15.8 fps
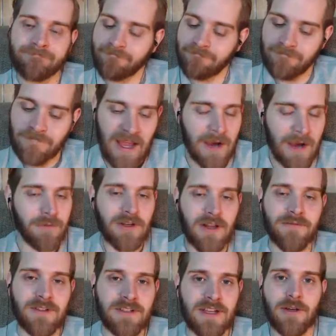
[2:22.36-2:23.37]
I would love
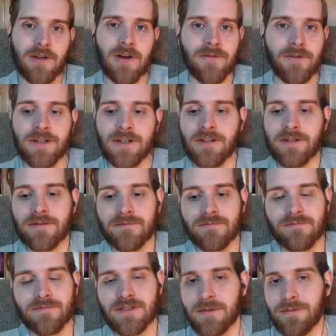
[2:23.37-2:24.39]
to take you out for dinner
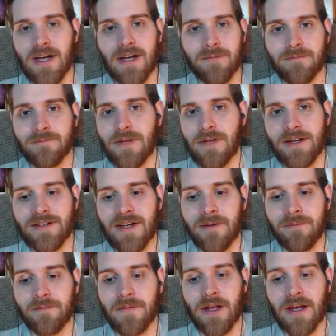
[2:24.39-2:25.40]
sometime,
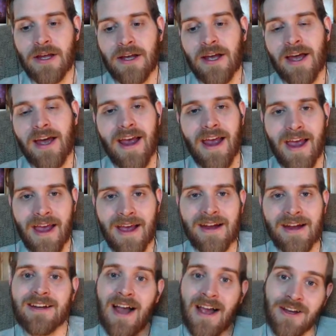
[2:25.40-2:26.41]
anytime.
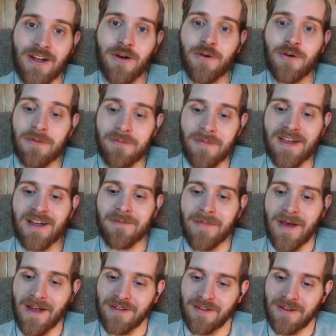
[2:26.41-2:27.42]
And I know Will it might come
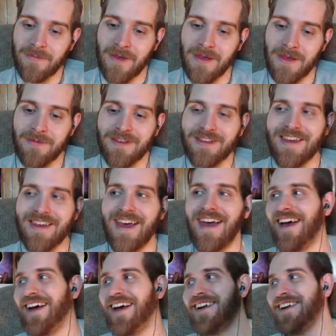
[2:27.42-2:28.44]
back maybe? to maybe.
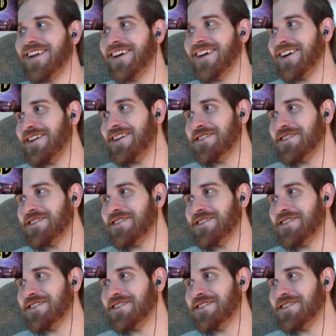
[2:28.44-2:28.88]
Yeah, I know.